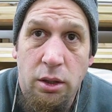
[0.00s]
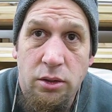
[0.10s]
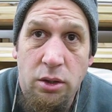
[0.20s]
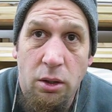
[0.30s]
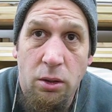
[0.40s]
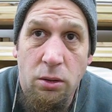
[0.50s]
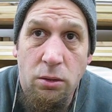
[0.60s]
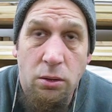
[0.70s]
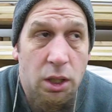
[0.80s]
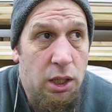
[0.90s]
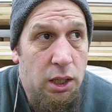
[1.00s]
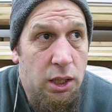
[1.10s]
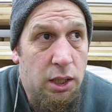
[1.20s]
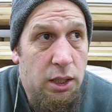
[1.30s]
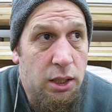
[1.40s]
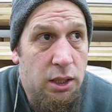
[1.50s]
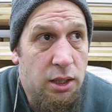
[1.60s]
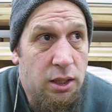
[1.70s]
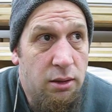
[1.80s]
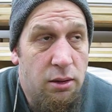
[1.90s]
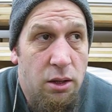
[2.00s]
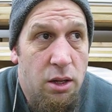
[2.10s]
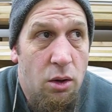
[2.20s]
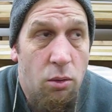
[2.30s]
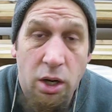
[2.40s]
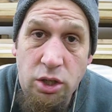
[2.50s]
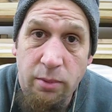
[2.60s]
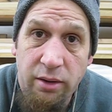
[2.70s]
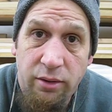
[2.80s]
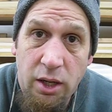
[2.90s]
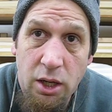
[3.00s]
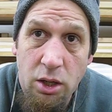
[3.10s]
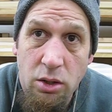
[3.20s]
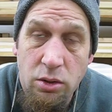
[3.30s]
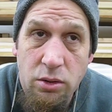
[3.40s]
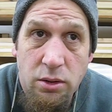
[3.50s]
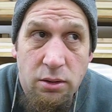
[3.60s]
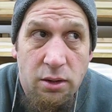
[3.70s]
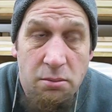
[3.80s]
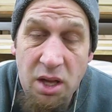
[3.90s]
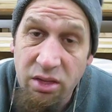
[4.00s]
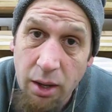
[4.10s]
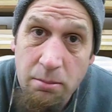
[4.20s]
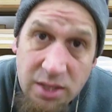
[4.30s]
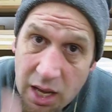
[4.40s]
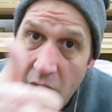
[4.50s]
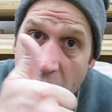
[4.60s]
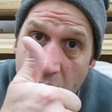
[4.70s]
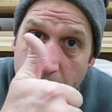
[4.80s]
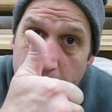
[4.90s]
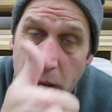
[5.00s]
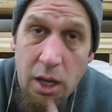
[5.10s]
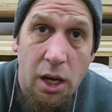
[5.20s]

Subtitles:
So watch my videos, give me a thumbs up,